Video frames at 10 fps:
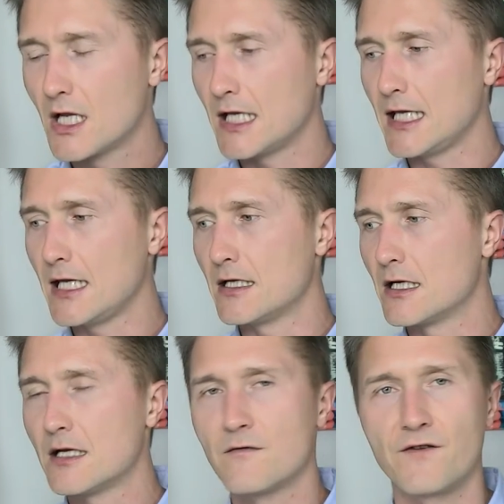in
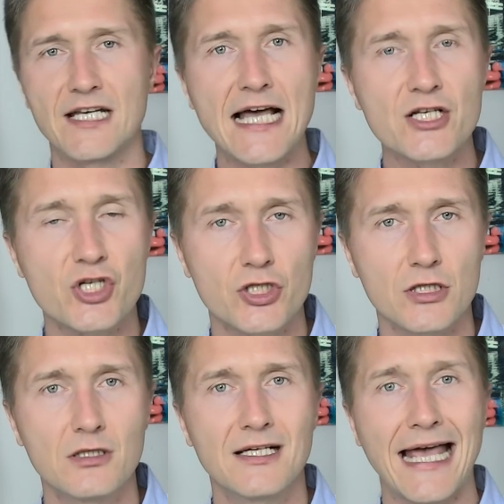
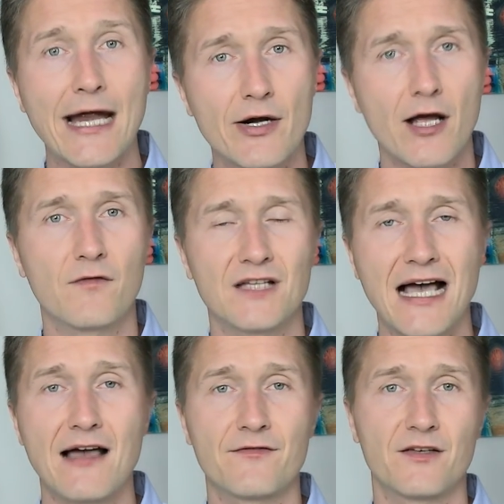financial area of life,